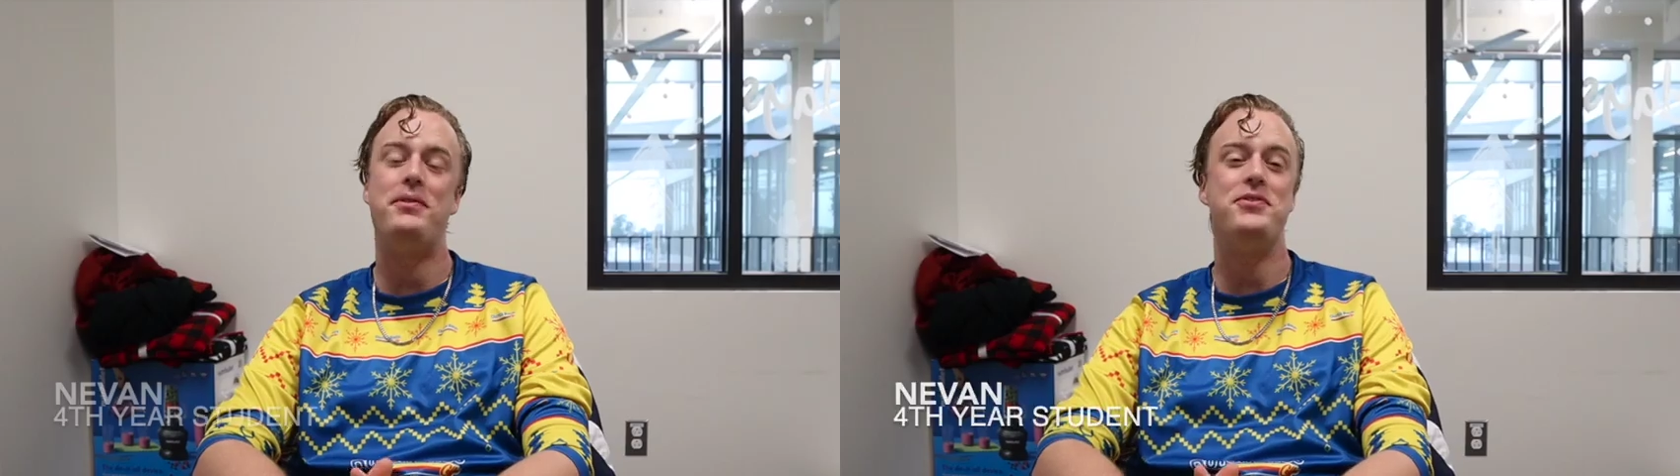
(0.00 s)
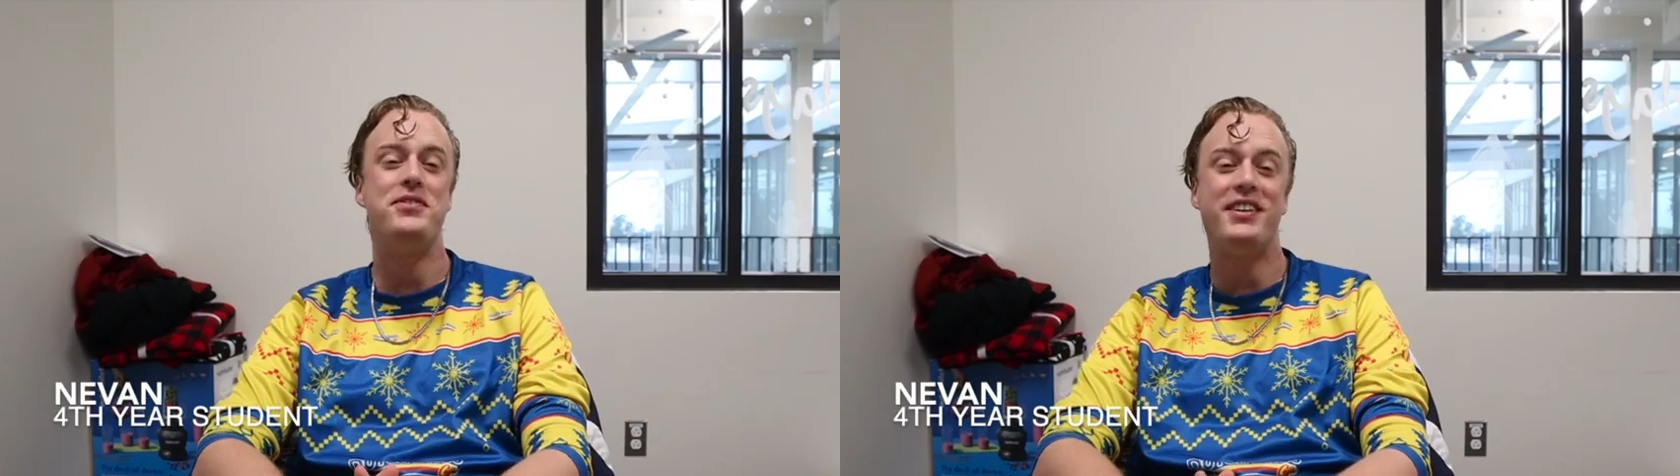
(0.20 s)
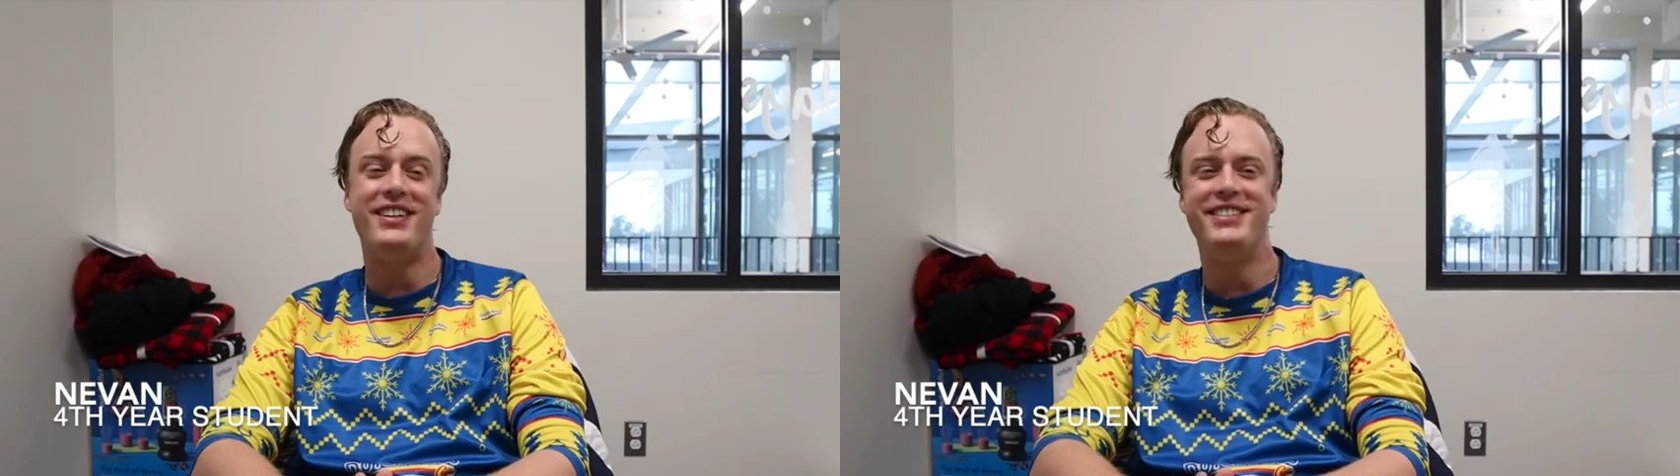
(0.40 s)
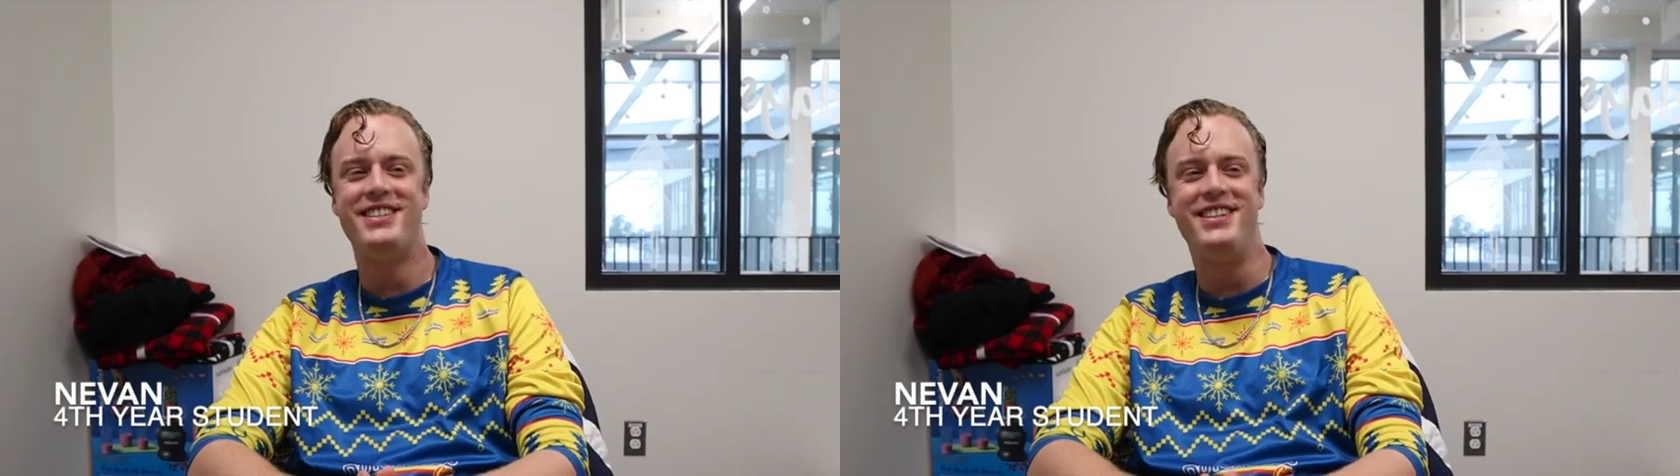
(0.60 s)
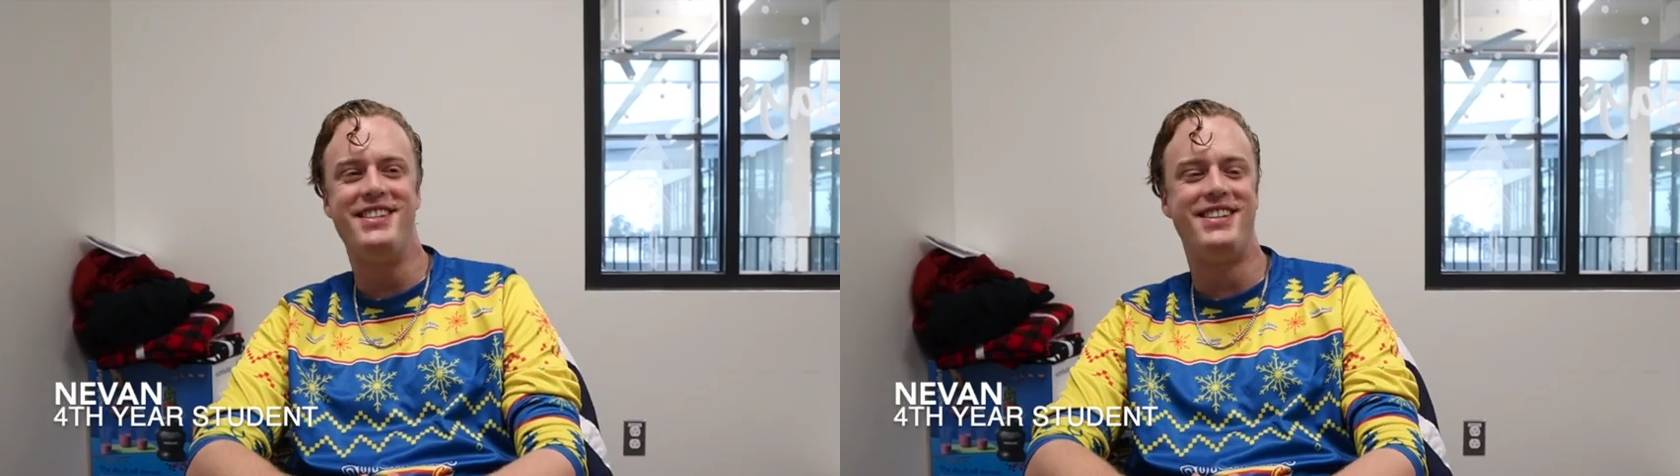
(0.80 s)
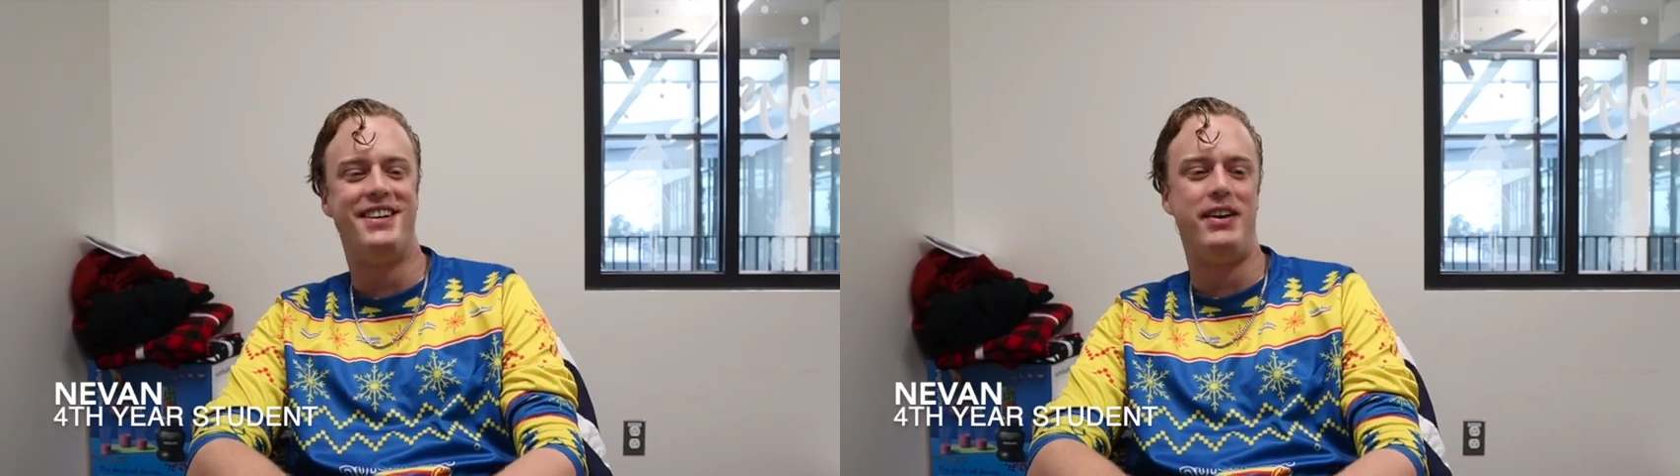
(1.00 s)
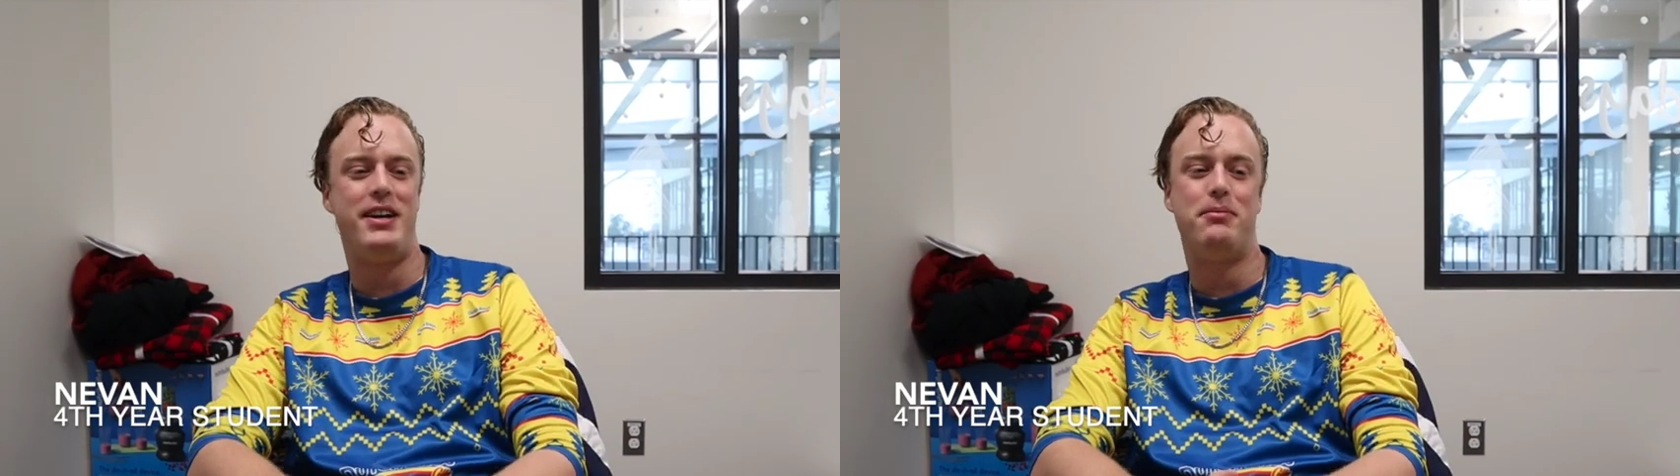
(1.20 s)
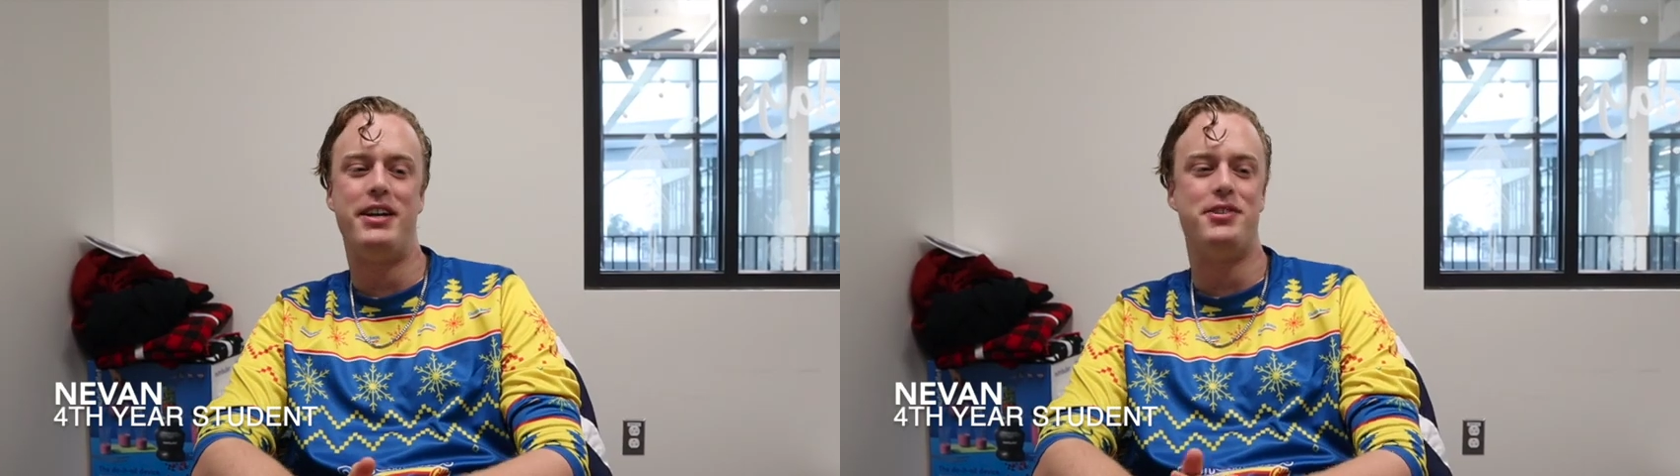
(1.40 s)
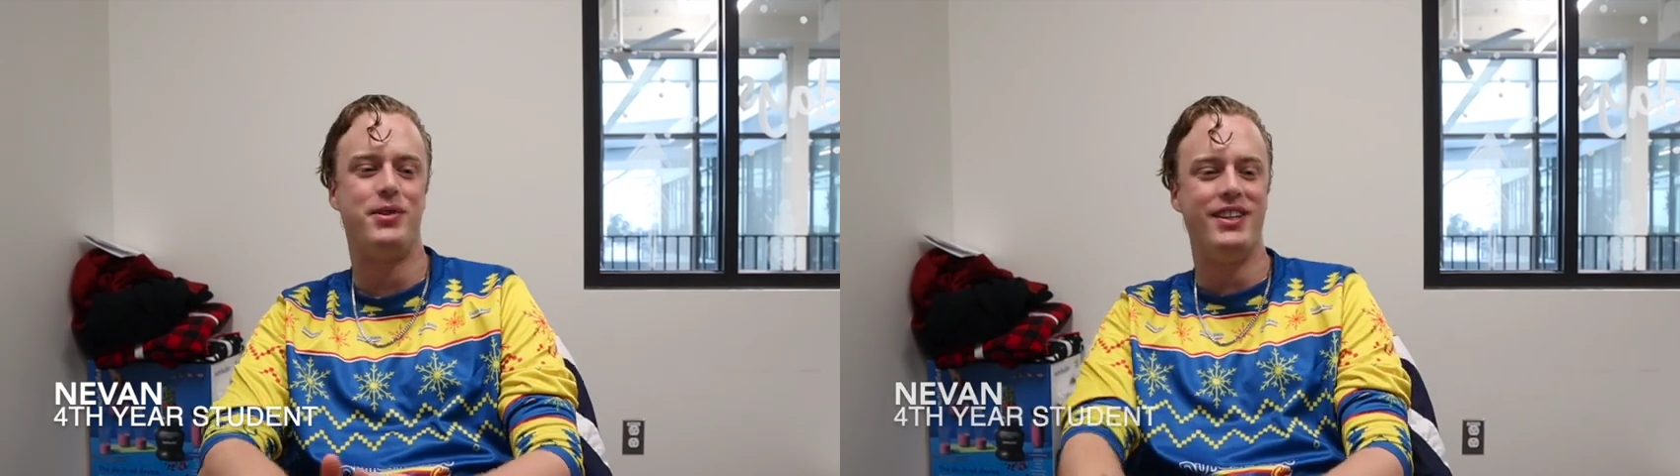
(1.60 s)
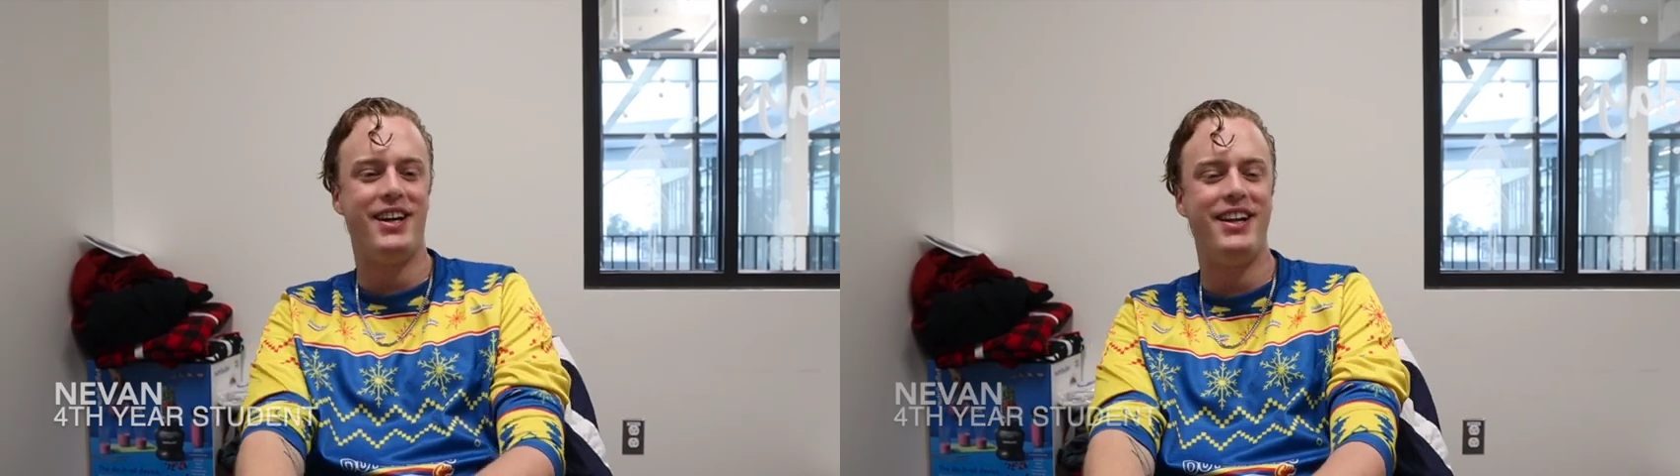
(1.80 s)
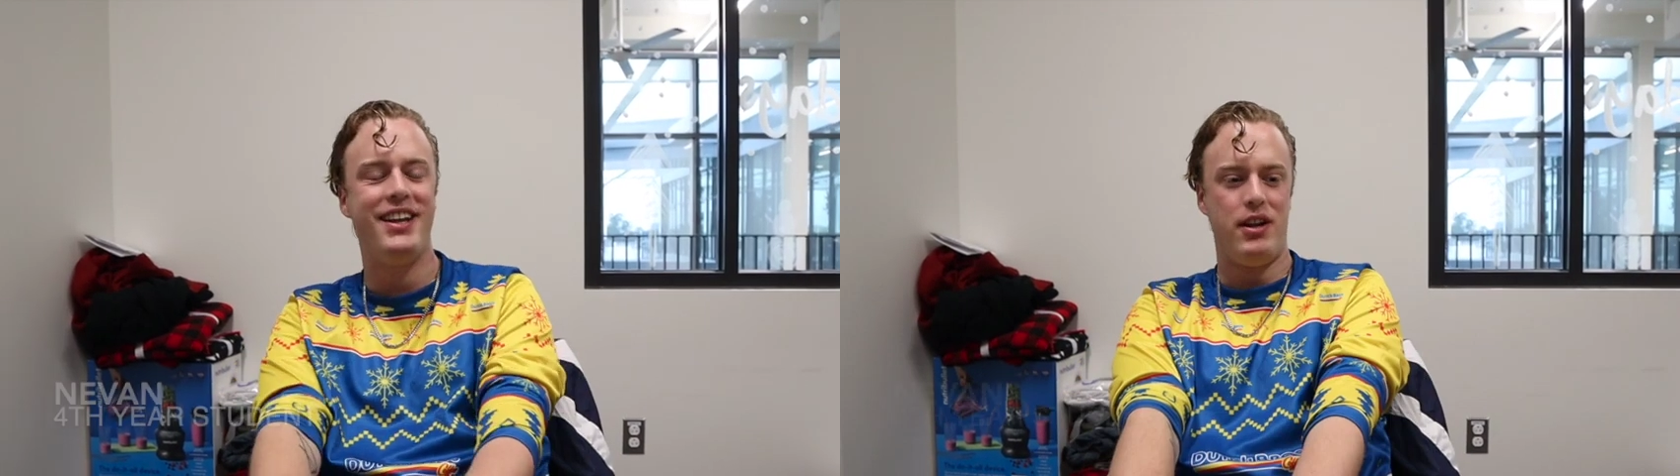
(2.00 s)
I was choosing colleges, I had applied to a lot.